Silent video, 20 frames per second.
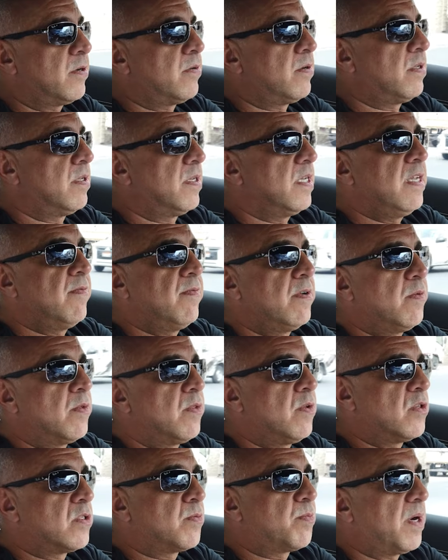general, even
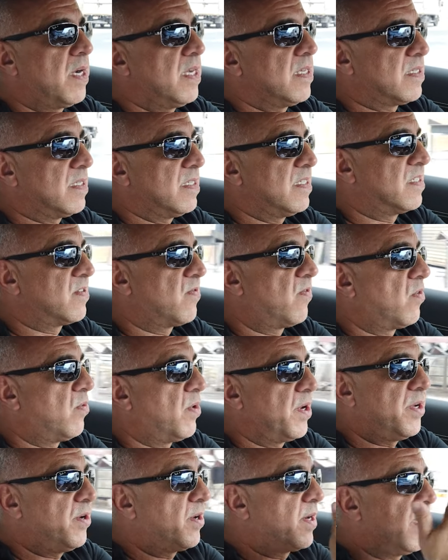with those prices,
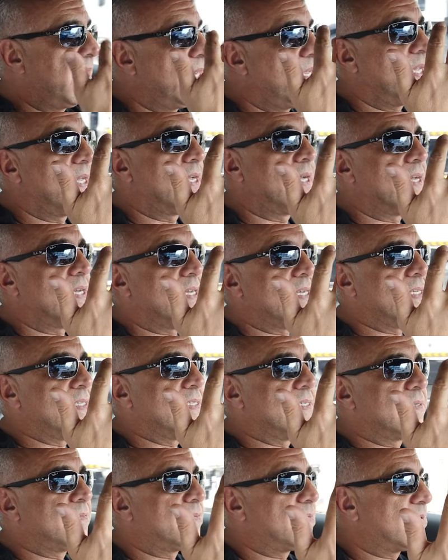for what you're getting
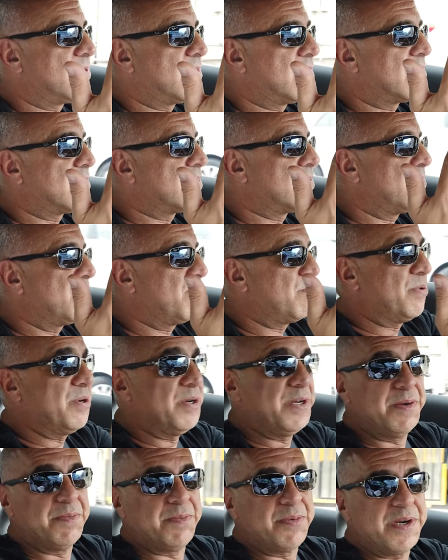is just
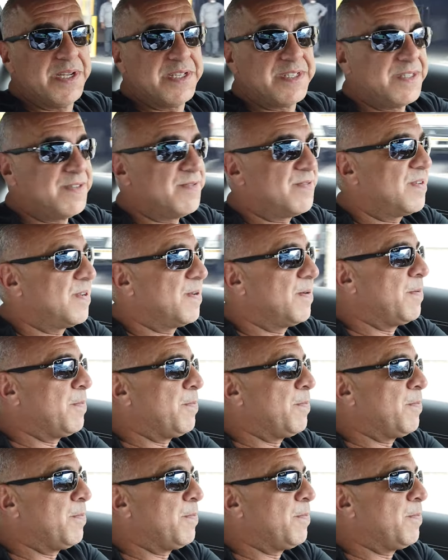pretty impressive.